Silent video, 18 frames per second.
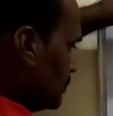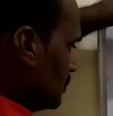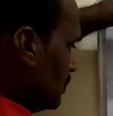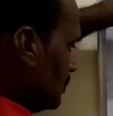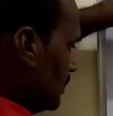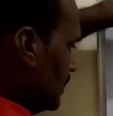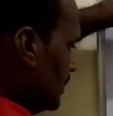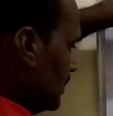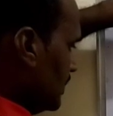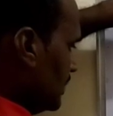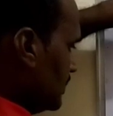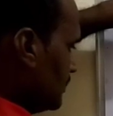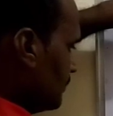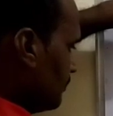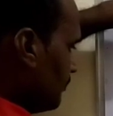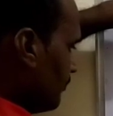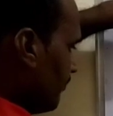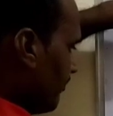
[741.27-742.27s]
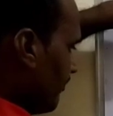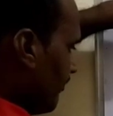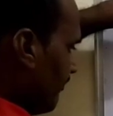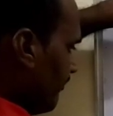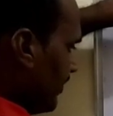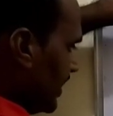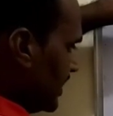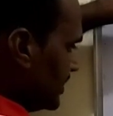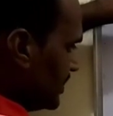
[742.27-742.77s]
So in this
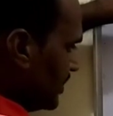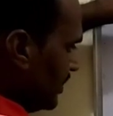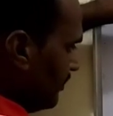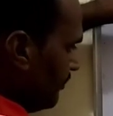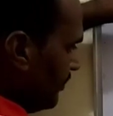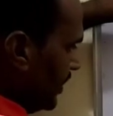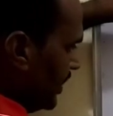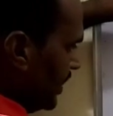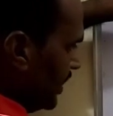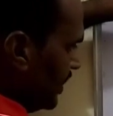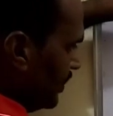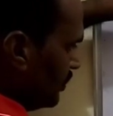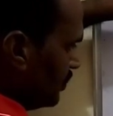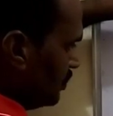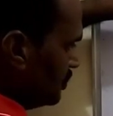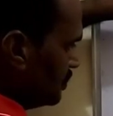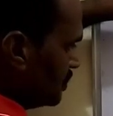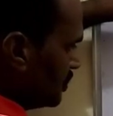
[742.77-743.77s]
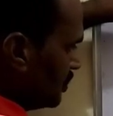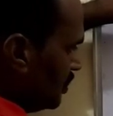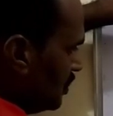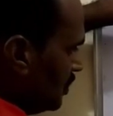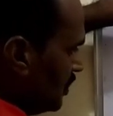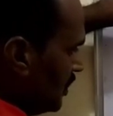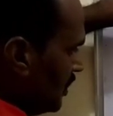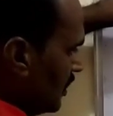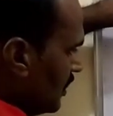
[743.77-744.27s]
fashion we need to
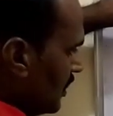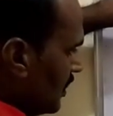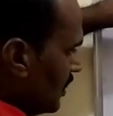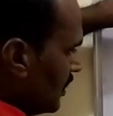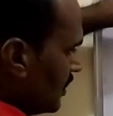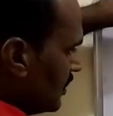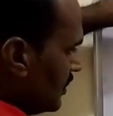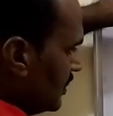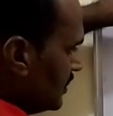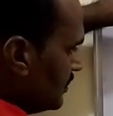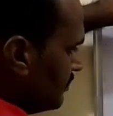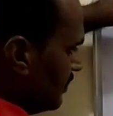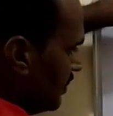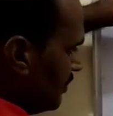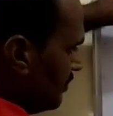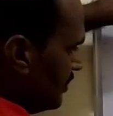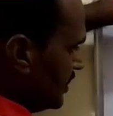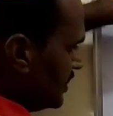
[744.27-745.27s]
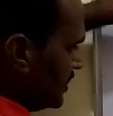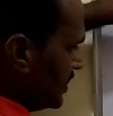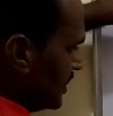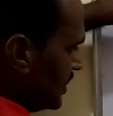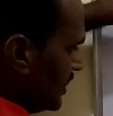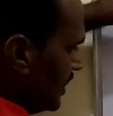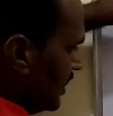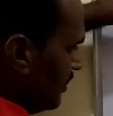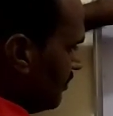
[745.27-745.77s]
show this will be
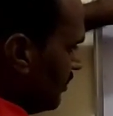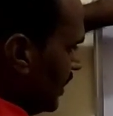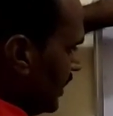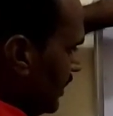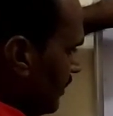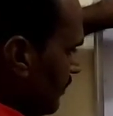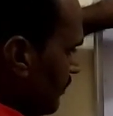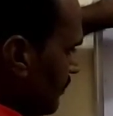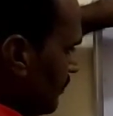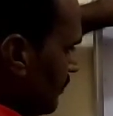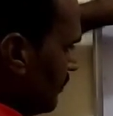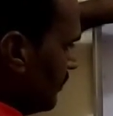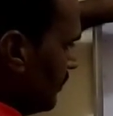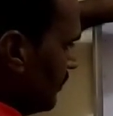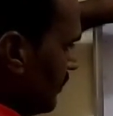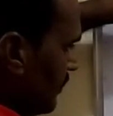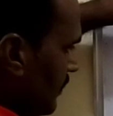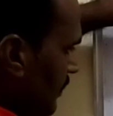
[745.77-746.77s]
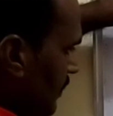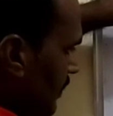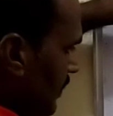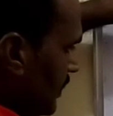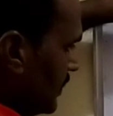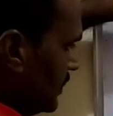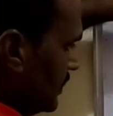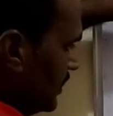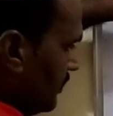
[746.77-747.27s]
G3 by
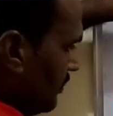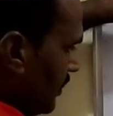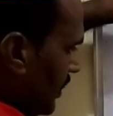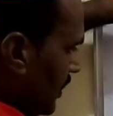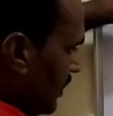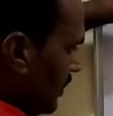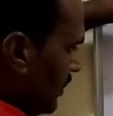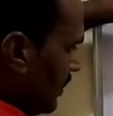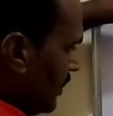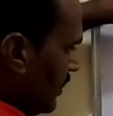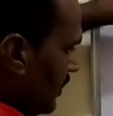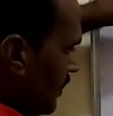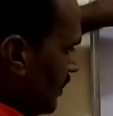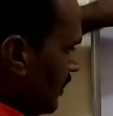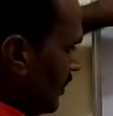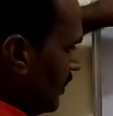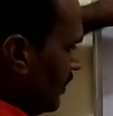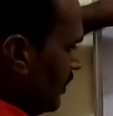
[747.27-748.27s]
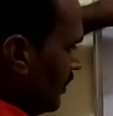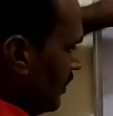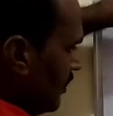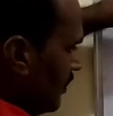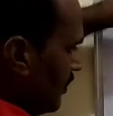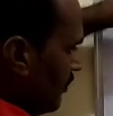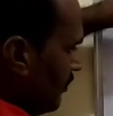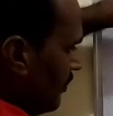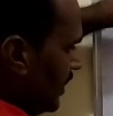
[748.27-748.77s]
G1.
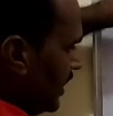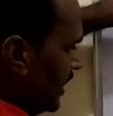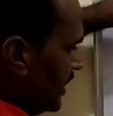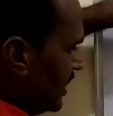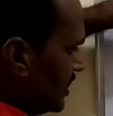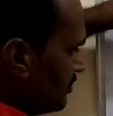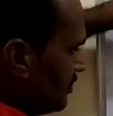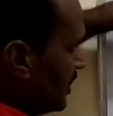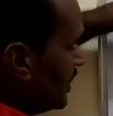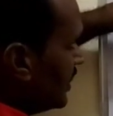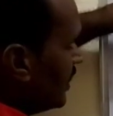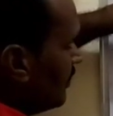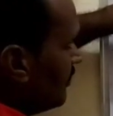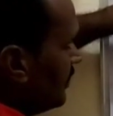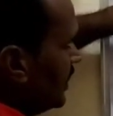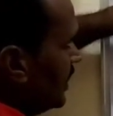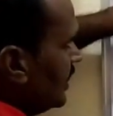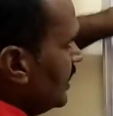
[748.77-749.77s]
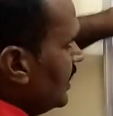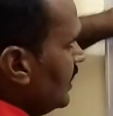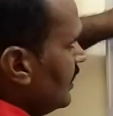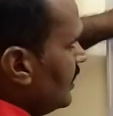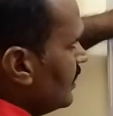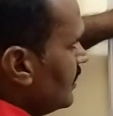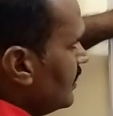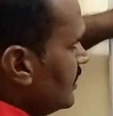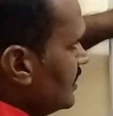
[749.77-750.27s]
Where it is being
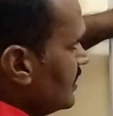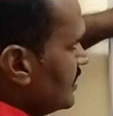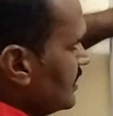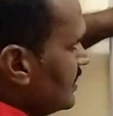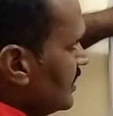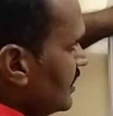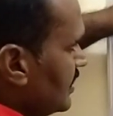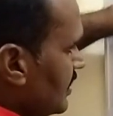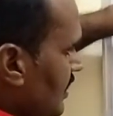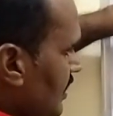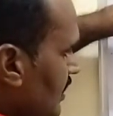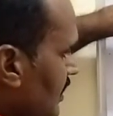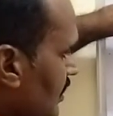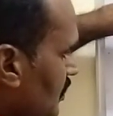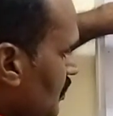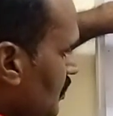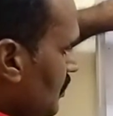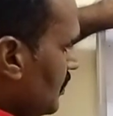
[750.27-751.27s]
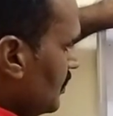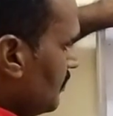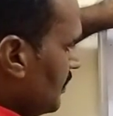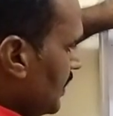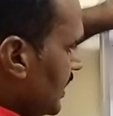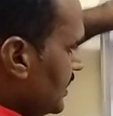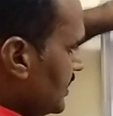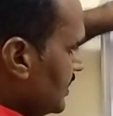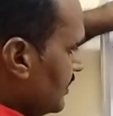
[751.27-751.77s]
terminated? This G3
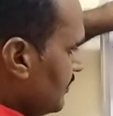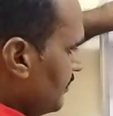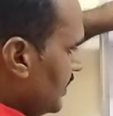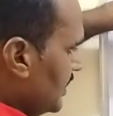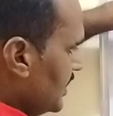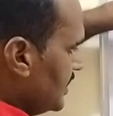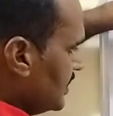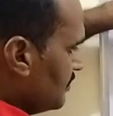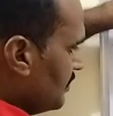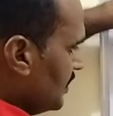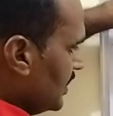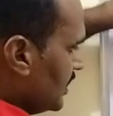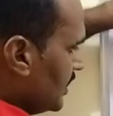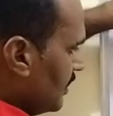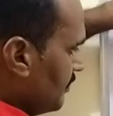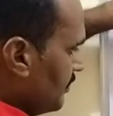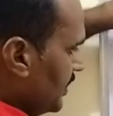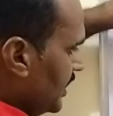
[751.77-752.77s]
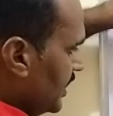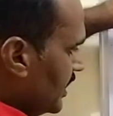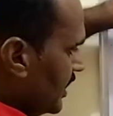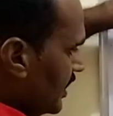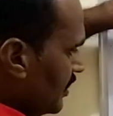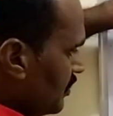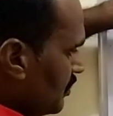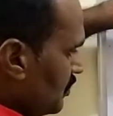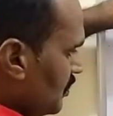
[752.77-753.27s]
by G1 is being
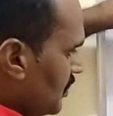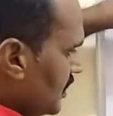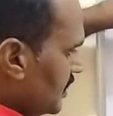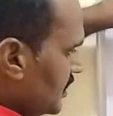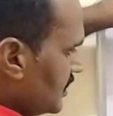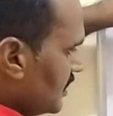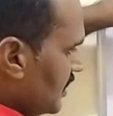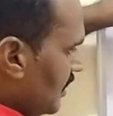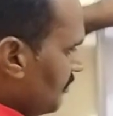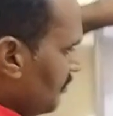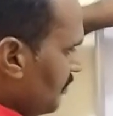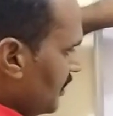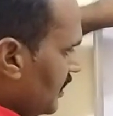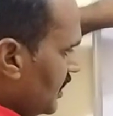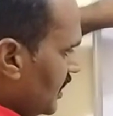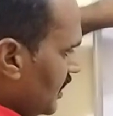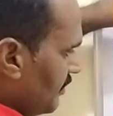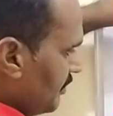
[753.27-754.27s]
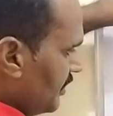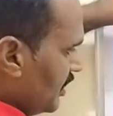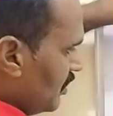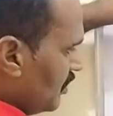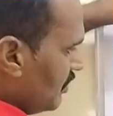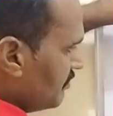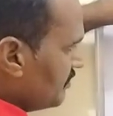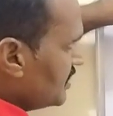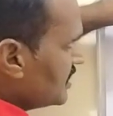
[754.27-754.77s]
terminated towards the upper
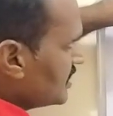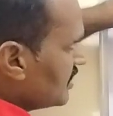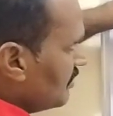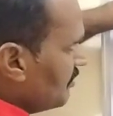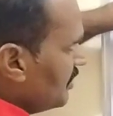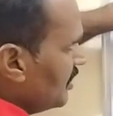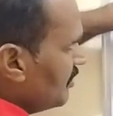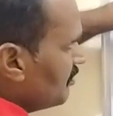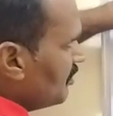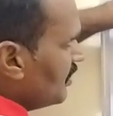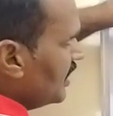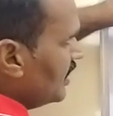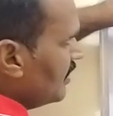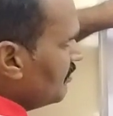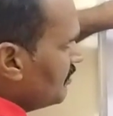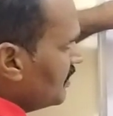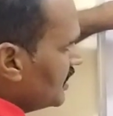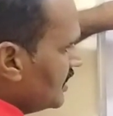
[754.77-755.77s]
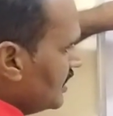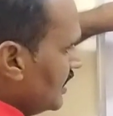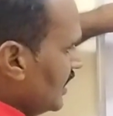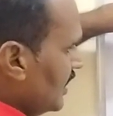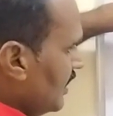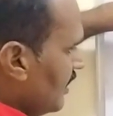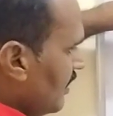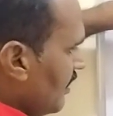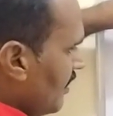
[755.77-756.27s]
terminal of this summing point number
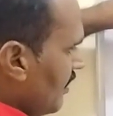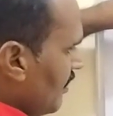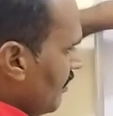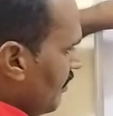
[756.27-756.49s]
3